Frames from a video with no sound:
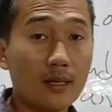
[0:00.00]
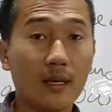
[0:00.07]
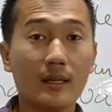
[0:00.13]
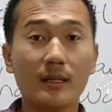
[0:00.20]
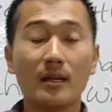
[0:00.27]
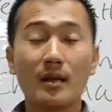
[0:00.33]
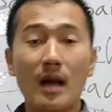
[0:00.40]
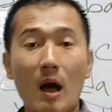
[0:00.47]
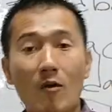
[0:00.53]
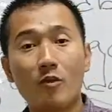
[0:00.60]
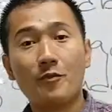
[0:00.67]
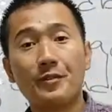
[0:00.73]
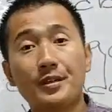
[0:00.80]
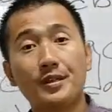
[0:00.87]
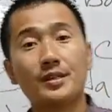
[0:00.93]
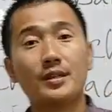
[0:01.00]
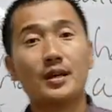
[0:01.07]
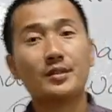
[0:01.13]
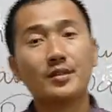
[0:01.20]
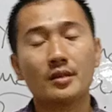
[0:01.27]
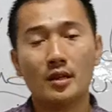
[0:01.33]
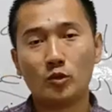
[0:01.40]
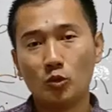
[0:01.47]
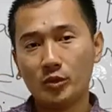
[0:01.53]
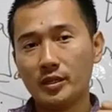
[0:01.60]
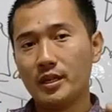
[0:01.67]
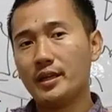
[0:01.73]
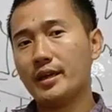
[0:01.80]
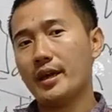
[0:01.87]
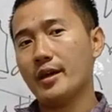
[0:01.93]
that our fee is just
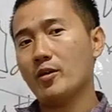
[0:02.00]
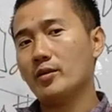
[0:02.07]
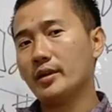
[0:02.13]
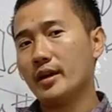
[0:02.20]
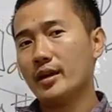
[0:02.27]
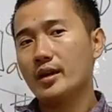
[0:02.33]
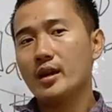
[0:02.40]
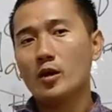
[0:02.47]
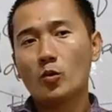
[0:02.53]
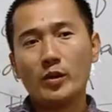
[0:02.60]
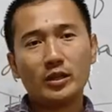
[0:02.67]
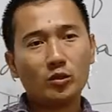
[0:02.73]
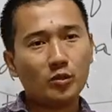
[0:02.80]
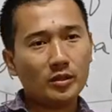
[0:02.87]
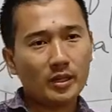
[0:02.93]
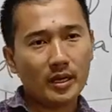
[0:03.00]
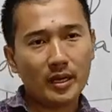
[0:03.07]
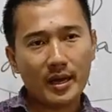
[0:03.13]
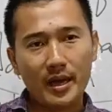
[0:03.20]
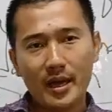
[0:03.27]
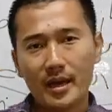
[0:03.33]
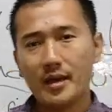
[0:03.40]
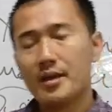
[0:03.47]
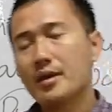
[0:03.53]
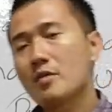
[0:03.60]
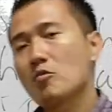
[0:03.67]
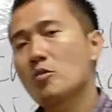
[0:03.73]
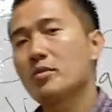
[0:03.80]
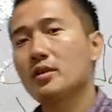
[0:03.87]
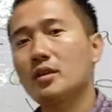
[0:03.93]
20K. Okay, with
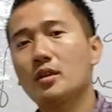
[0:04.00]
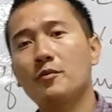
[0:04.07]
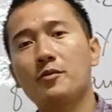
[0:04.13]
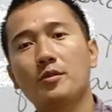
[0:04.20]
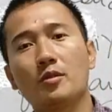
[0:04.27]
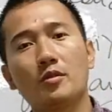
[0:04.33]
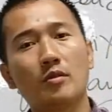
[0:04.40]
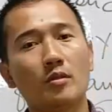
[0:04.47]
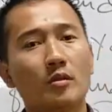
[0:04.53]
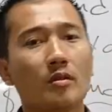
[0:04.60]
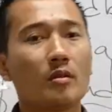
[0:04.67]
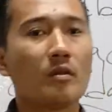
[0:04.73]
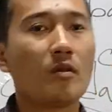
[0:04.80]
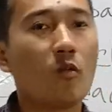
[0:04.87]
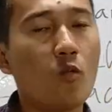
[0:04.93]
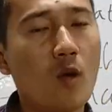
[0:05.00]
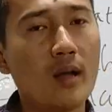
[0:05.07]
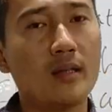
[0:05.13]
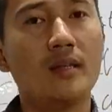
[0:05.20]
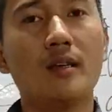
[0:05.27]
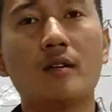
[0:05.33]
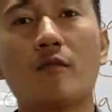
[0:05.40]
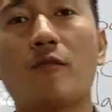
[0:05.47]
20K, we will give you 1 year